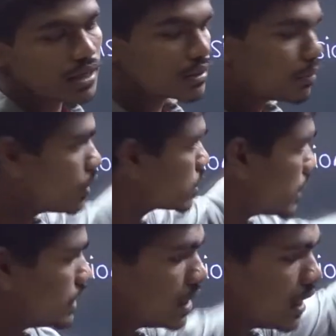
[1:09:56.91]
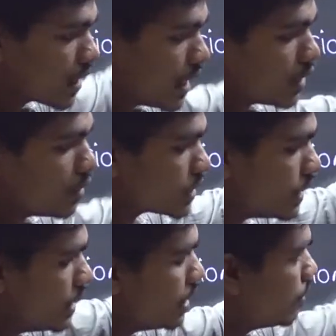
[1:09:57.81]
Correct? Because string
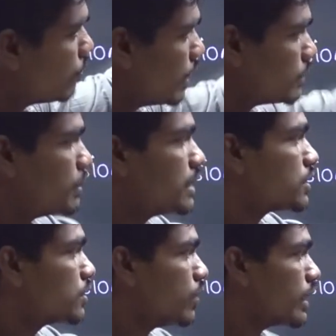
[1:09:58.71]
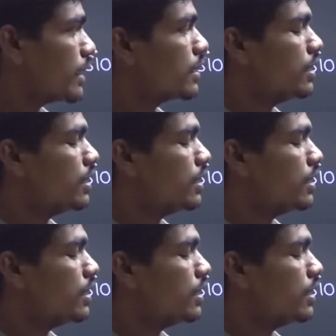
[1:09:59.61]
continuously vibrates. Okay,